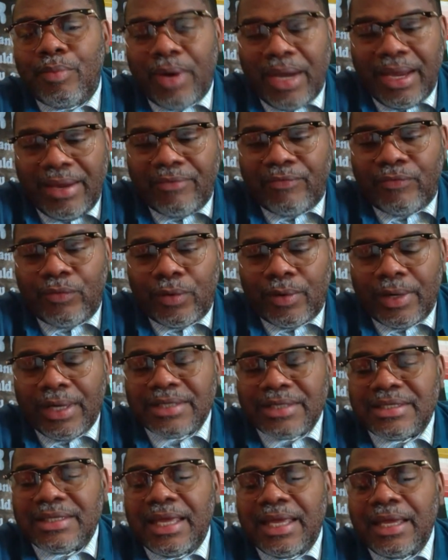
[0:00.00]
Pray for
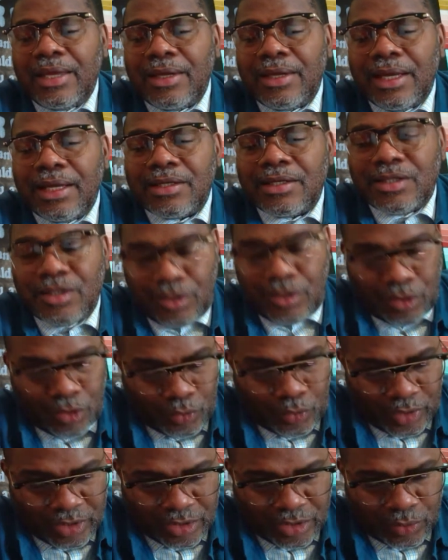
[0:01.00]
us. Thank you there, Sister
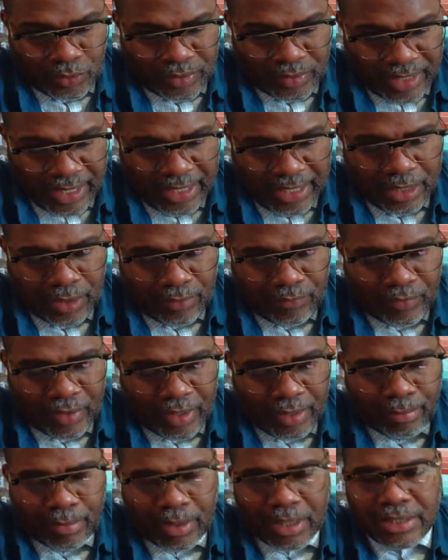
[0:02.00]
Crystal. Thank you
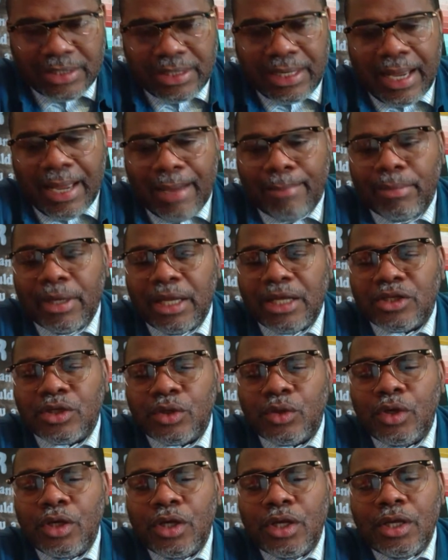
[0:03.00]
very much. God bless
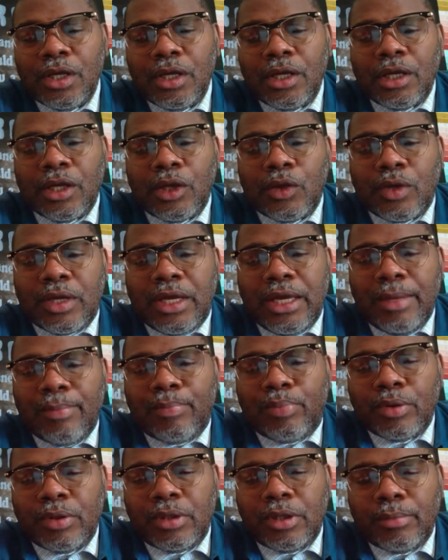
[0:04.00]
you. You
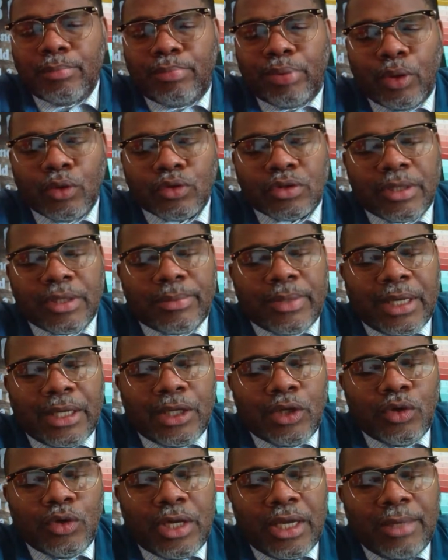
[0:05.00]
keep putting them posts up there.
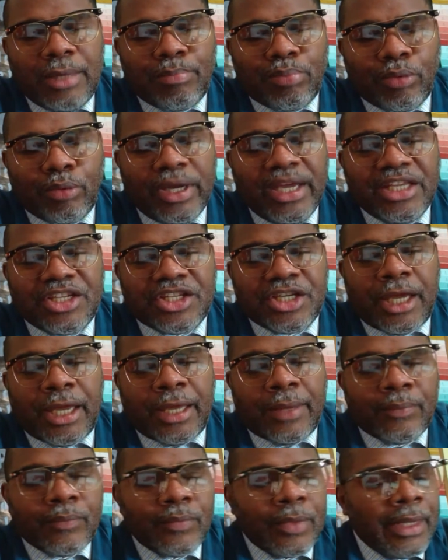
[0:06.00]
You keep
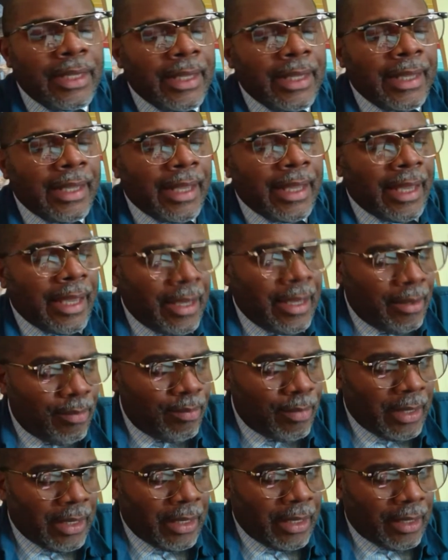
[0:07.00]
preaching.
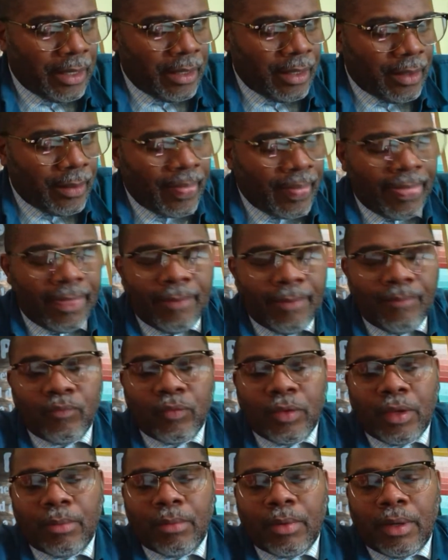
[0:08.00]
Amen.
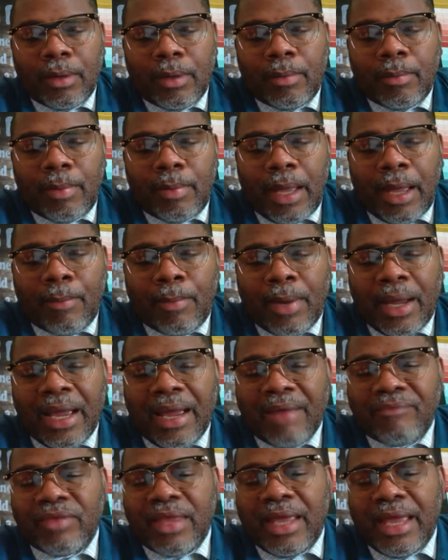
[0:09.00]
I might
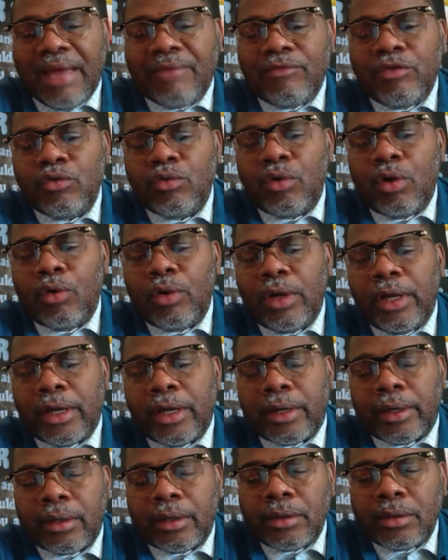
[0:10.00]
have to have you on
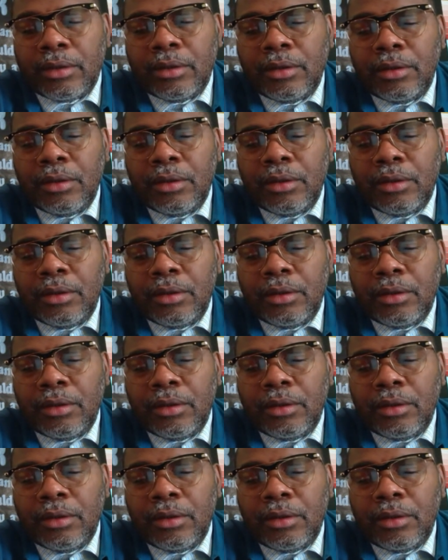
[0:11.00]
here.